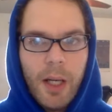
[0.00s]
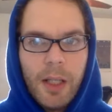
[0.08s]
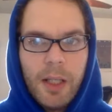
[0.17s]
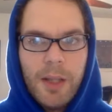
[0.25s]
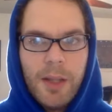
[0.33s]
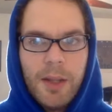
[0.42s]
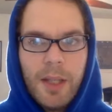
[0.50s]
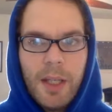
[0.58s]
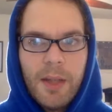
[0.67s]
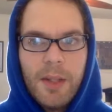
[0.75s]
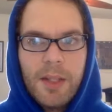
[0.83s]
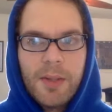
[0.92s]
in
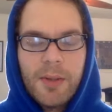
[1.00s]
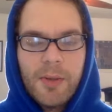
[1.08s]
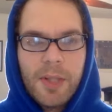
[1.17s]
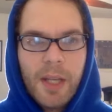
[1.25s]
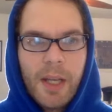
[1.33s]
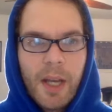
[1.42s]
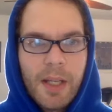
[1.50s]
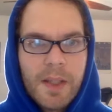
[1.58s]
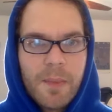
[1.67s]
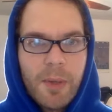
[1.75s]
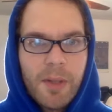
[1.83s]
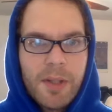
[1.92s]
these Tuesday night
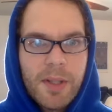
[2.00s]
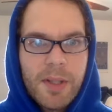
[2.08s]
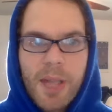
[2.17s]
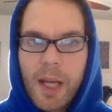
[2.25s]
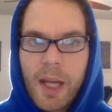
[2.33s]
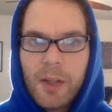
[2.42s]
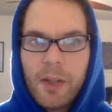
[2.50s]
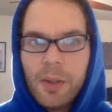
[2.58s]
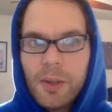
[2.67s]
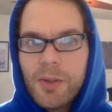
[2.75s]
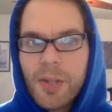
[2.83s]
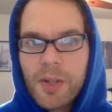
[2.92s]
experiences. That
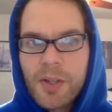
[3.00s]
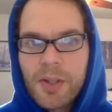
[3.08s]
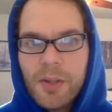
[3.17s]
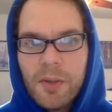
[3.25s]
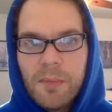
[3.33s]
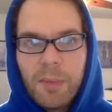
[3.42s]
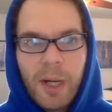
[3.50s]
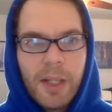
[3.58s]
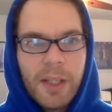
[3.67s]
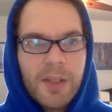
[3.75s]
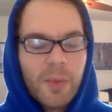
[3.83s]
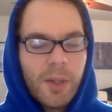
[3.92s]
includes our student
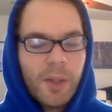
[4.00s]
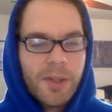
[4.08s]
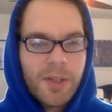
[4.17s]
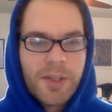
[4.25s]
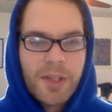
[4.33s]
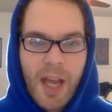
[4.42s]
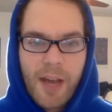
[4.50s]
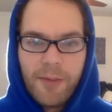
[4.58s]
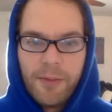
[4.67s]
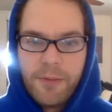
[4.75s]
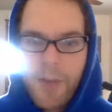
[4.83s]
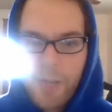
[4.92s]
body as well as our staff
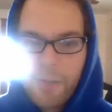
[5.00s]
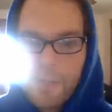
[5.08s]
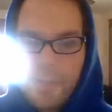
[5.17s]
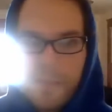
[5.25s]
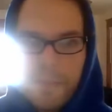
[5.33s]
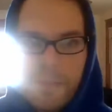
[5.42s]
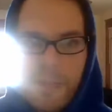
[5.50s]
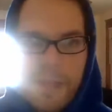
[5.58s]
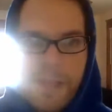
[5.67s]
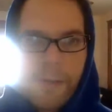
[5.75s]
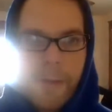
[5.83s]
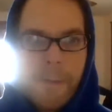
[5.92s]
and faculty,
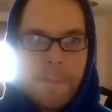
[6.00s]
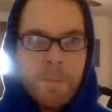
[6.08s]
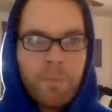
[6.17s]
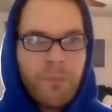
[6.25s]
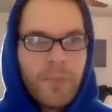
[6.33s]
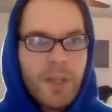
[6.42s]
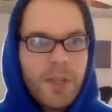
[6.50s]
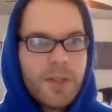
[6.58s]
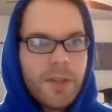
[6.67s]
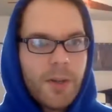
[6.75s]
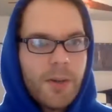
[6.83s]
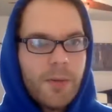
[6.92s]
etc.
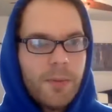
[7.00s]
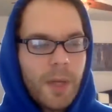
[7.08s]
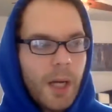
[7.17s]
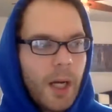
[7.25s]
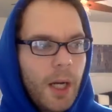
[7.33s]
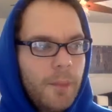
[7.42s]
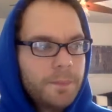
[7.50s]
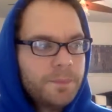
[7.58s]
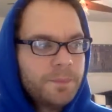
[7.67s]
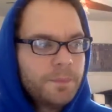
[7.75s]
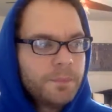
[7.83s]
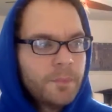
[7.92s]
So,
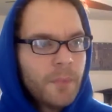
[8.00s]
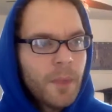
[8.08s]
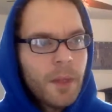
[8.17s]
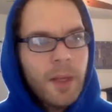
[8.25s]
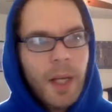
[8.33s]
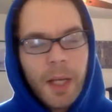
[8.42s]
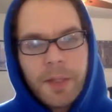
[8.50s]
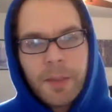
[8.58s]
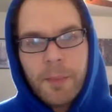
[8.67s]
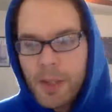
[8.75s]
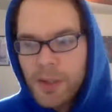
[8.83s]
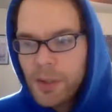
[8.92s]
not to
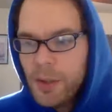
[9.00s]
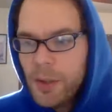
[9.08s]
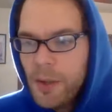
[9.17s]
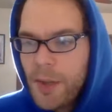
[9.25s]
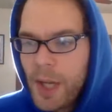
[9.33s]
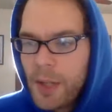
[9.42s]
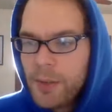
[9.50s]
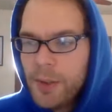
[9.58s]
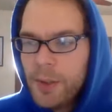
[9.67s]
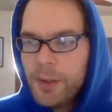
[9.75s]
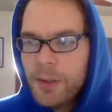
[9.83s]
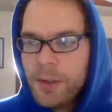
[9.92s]
mention that
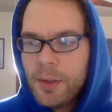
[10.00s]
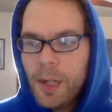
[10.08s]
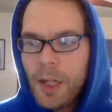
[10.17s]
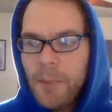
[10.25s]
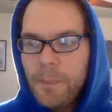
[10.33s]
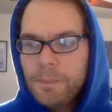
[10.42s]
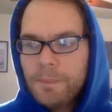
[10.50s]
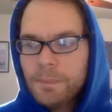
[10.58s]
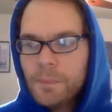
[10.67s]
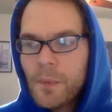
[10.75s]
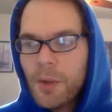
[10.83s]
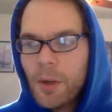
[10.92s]
there
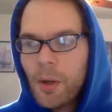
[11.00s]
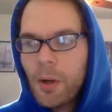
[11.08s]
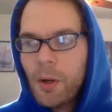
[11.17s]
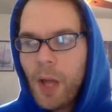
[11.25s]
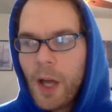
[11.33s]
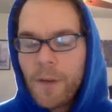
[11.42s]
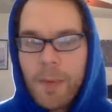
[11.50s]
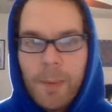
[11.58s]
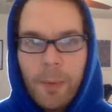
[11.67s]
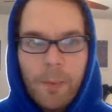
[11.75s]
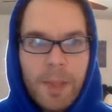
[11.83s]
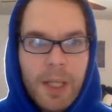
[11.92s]
are a lot of
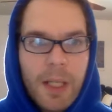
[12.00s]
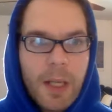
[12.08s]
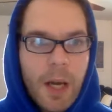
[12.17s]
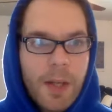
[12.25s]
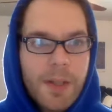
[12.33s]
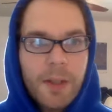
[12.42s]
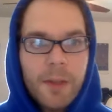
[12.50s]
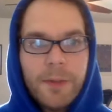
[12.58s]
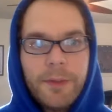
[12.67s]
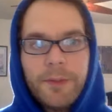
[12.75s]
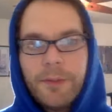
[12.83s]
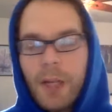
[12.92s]
people, because
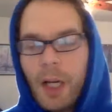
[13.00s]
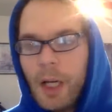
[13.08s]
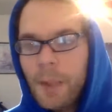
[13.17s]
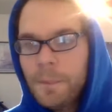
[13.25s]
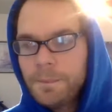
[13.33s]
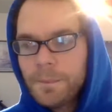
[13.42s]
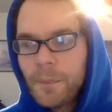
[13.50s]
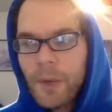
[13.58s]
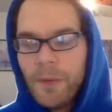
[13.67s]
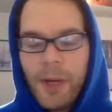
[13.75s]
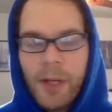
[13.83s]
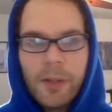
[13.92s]
of
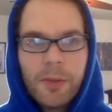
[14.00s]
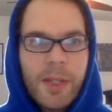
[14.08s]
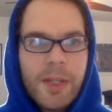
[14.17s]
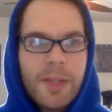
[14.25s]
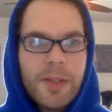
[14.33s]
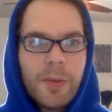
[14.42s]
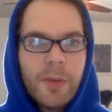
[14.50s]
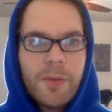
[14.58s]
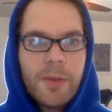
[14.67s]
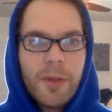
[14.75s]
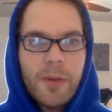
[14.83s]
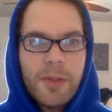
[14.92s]
varying reasons, who have
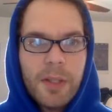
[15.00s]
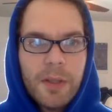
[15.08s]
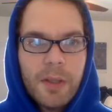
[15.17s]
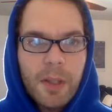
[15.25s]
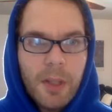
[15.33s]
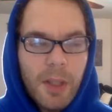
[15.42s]
chosen